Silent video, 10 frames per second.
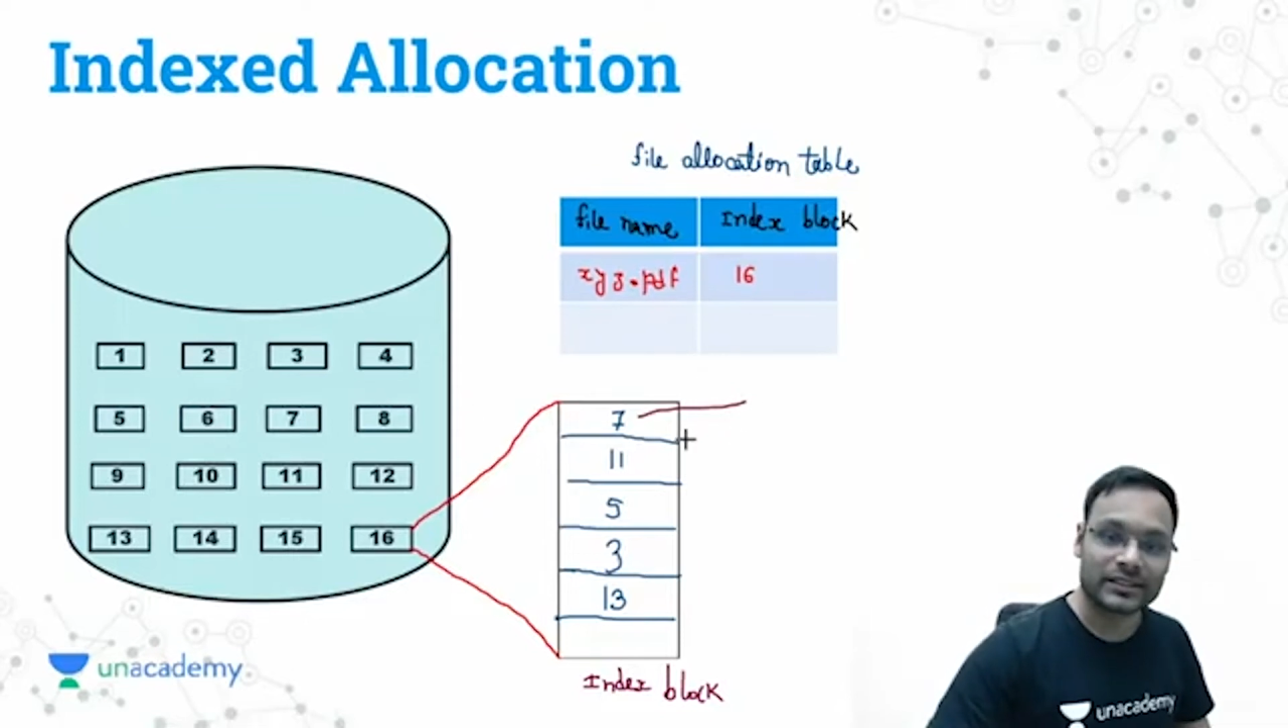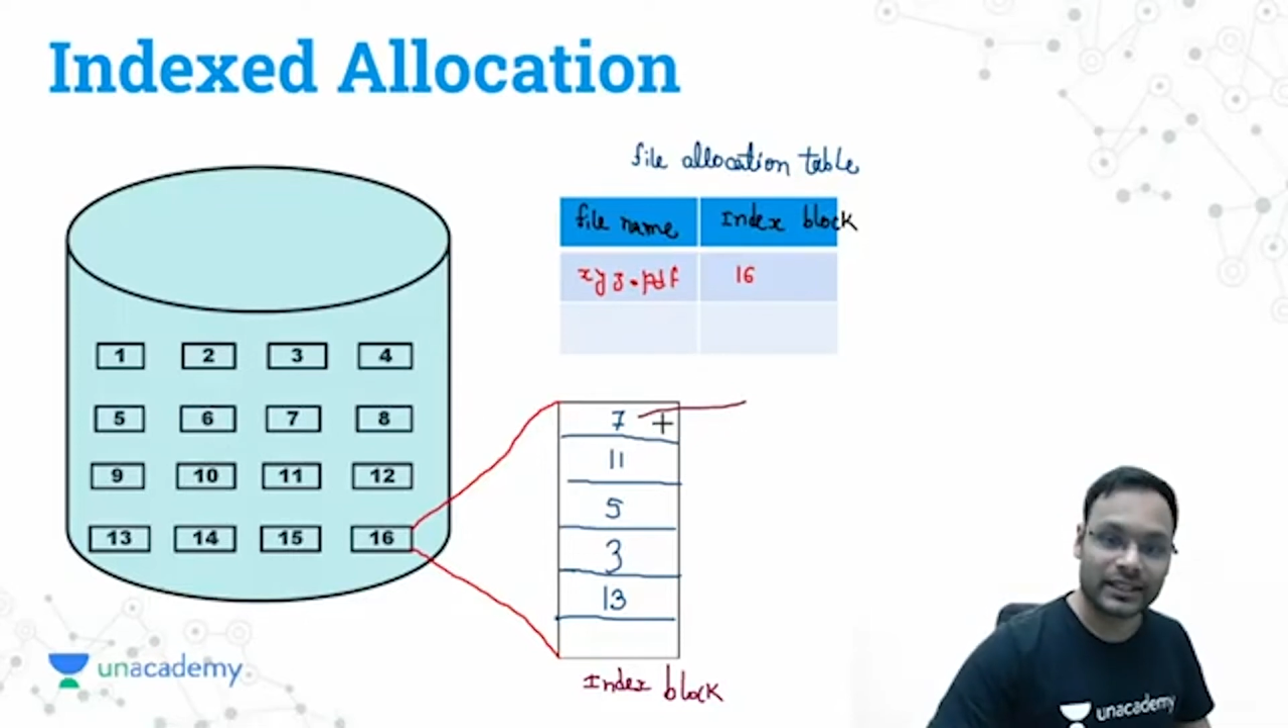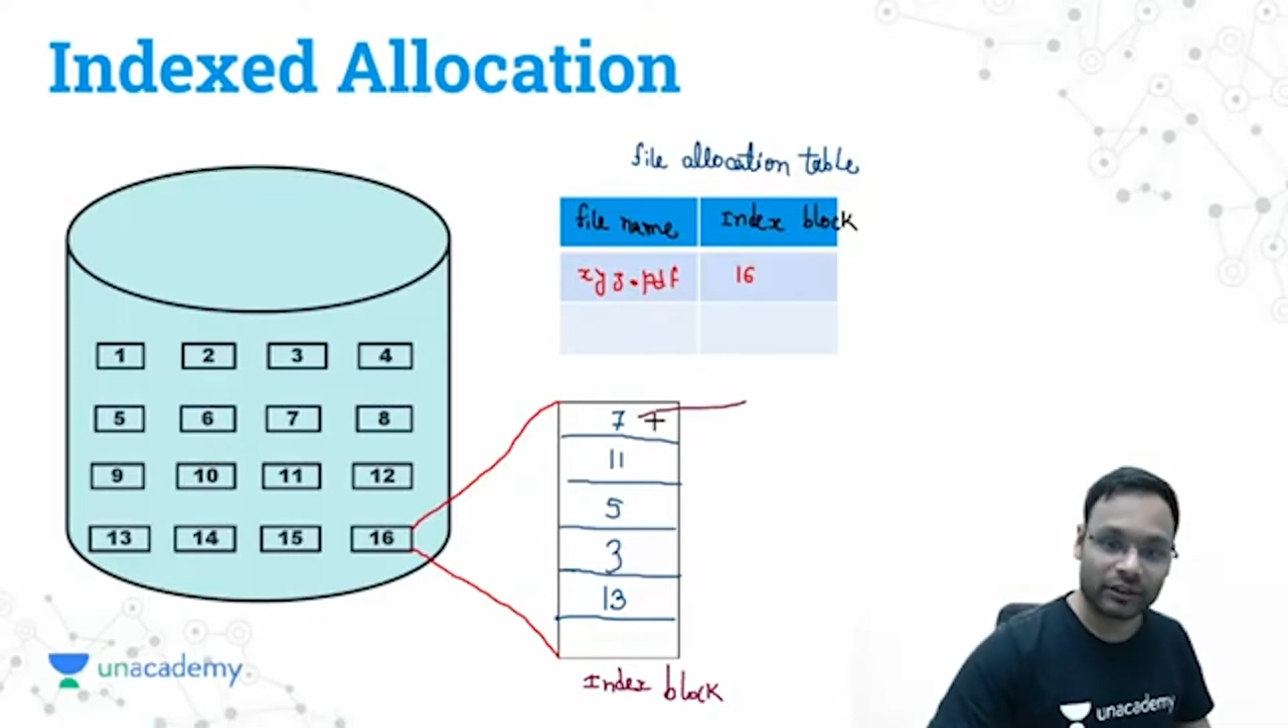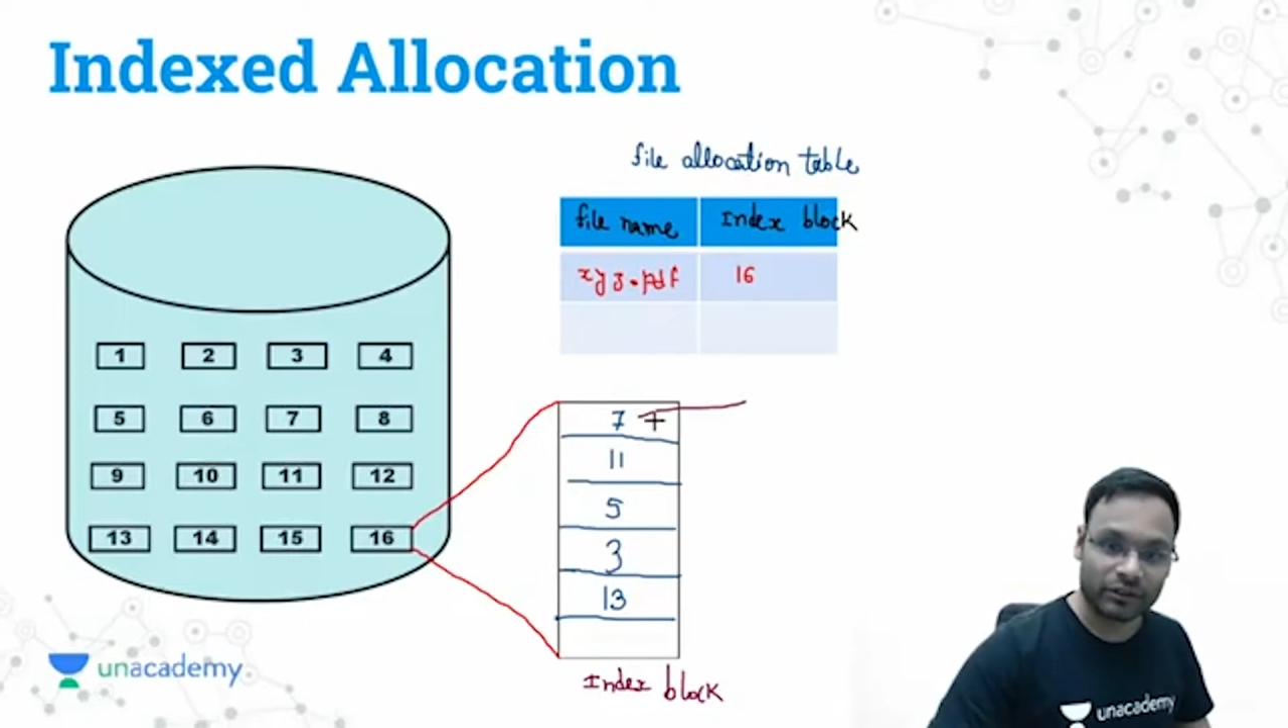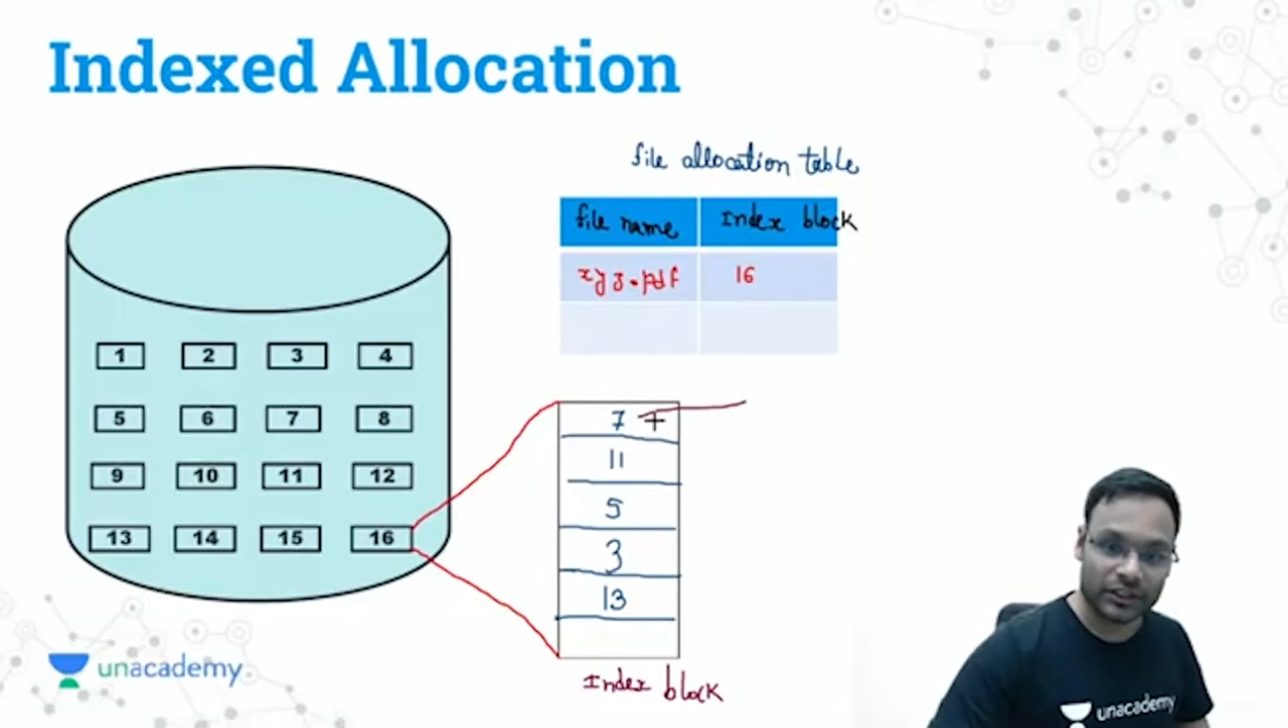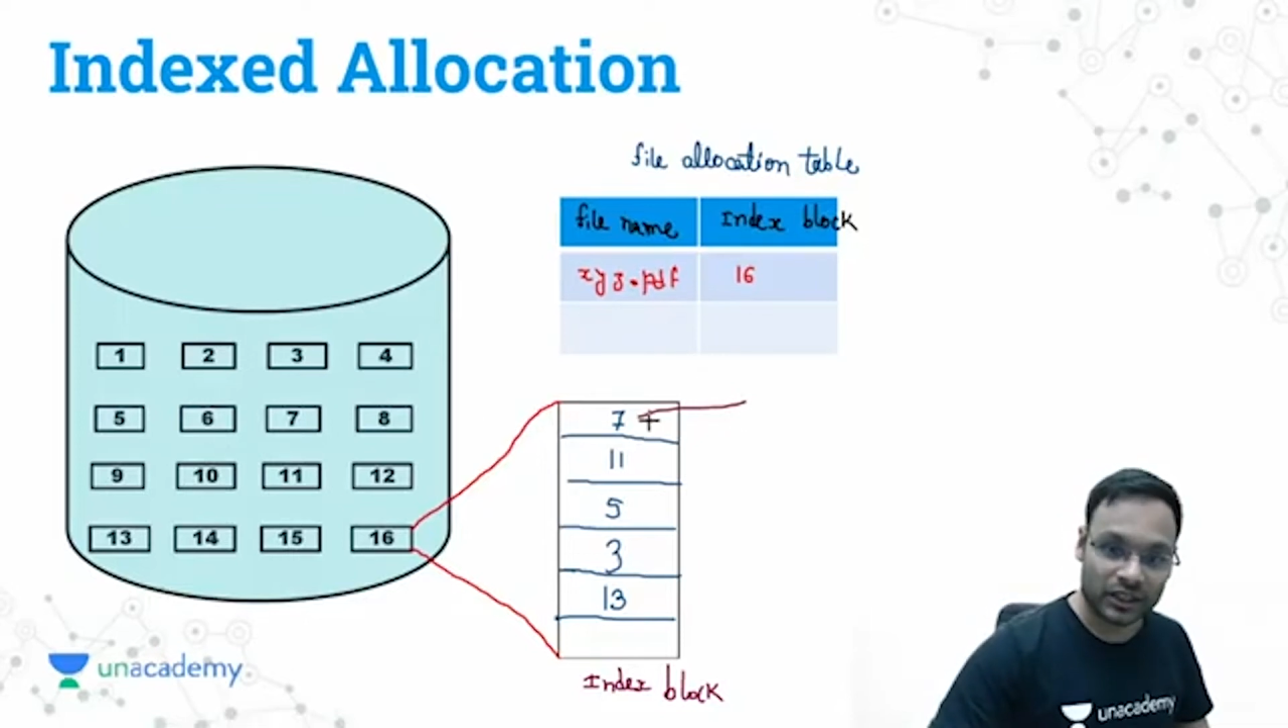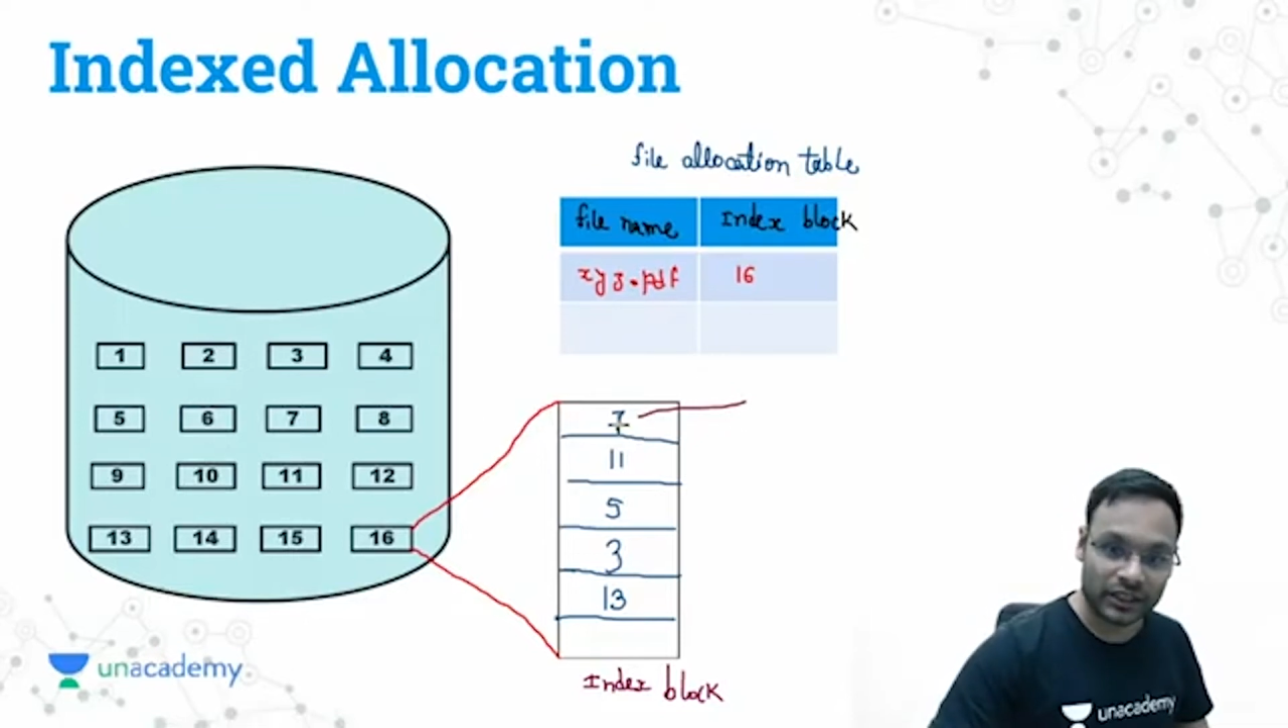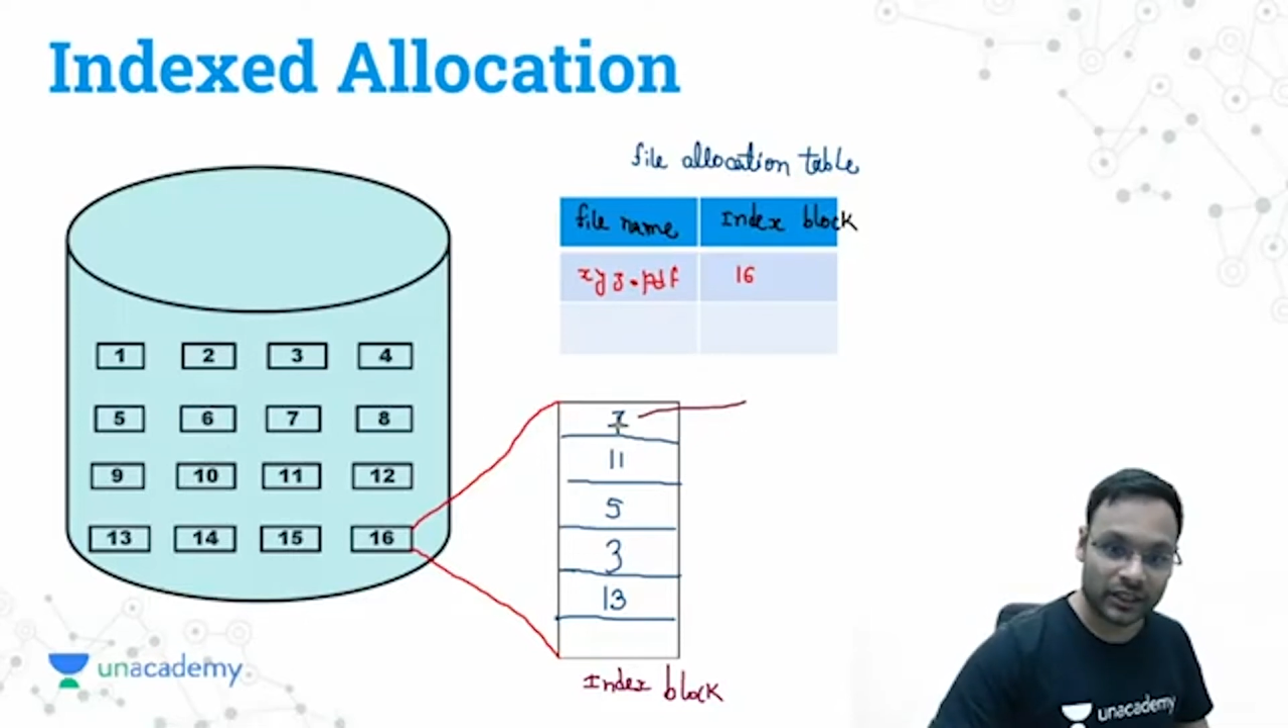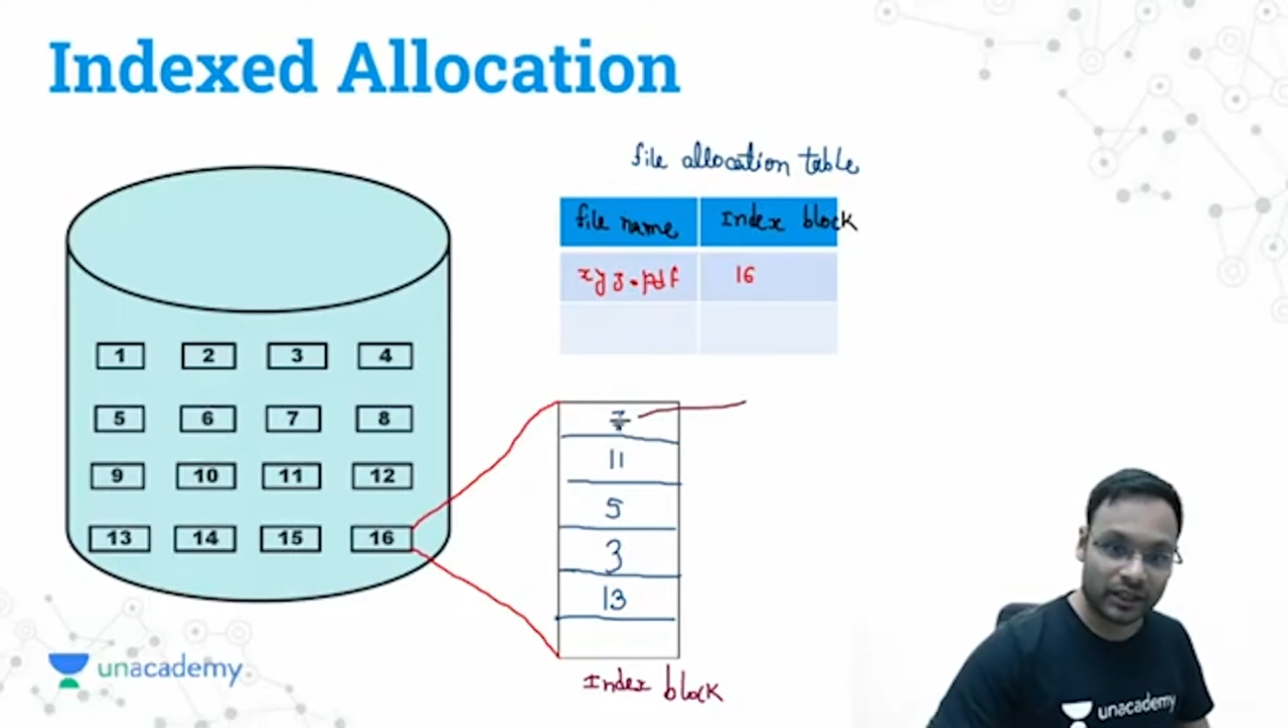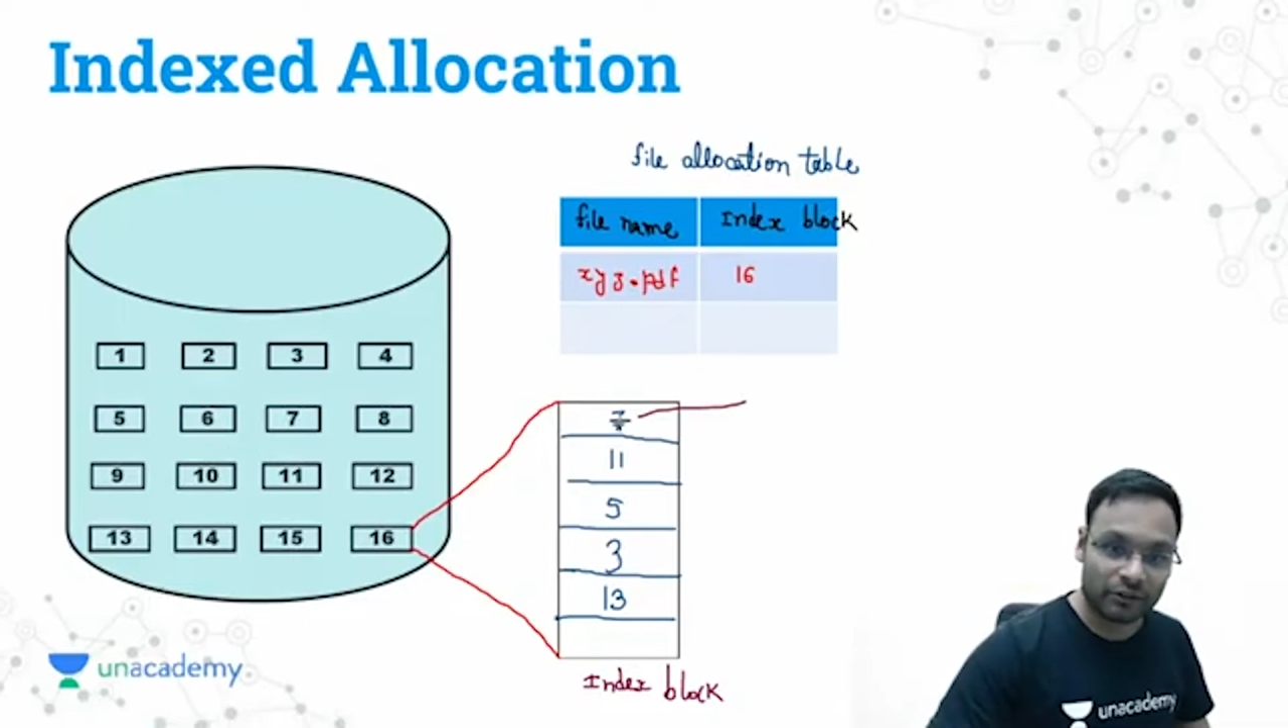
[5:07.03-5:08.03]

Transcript: sequentially.